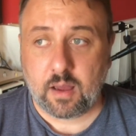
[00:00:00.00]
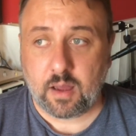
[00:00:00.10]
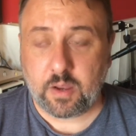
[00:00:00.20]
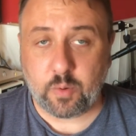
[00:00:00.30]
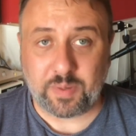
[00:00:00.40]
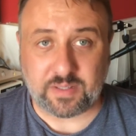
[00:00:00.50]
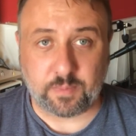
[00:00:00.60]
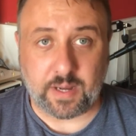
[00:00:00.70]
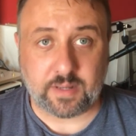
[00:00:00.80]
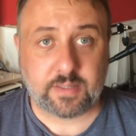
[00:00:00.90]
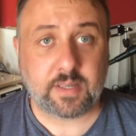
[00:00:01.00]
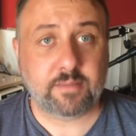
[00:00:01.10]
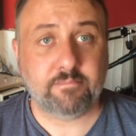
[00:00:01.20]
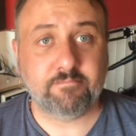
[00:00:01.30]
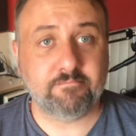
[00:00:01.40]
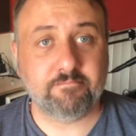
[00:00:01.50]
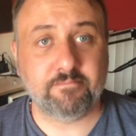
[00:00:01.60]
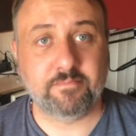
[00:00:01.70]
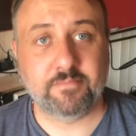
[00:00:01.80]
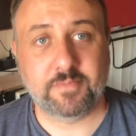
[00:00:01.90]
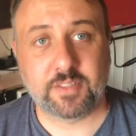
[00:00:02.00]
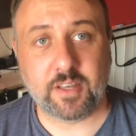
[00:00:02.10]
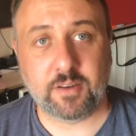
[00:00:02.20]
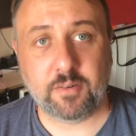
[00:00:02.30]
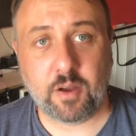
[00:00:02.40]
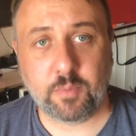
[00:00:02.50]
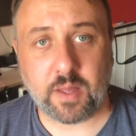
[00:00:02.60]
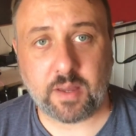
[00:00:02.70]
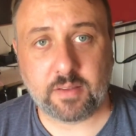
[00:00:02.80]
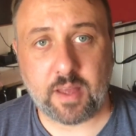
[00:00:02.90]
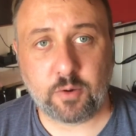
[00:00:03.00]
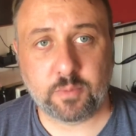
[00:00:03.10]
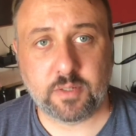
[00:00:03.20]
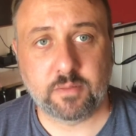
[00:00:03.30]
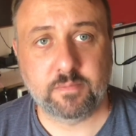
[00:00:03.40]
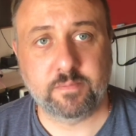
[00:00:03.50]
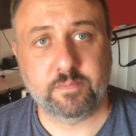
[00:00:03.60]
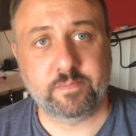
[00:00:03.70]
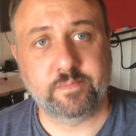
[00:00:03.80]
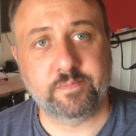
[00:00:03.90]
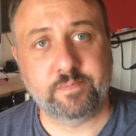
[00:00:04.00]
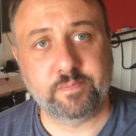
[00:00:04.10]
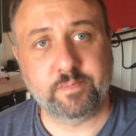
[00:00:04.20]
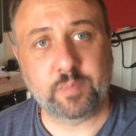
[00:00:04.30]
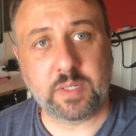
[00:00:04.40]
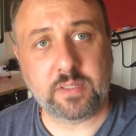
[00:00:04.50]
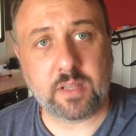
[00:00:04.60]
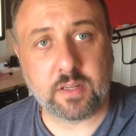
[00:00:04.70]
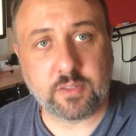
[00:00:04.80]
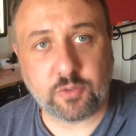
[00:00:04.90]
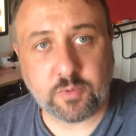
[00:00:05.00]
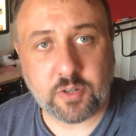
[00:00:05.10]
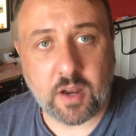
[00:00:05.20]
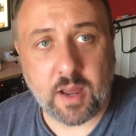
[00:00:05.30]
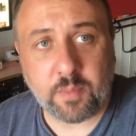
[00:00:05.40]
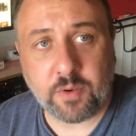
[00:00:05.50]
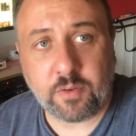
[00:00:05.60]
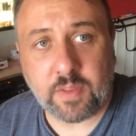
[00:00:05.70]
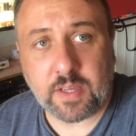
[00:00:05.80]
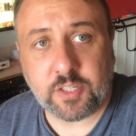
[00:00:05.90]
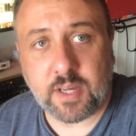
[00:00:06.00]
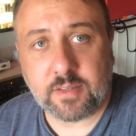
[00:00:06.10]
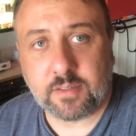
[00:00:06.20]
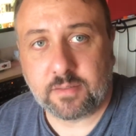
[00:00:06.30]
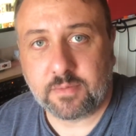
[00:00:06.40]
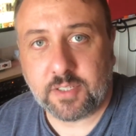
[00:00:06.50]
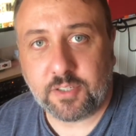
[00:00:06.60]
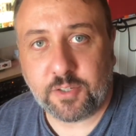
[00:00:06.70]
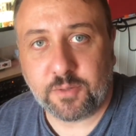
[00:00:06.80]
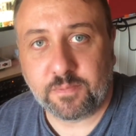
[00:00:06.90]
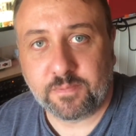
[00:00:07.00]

I know a bit about it. So I hope that helped. Please like and subscribe and all that jazz. See you soon.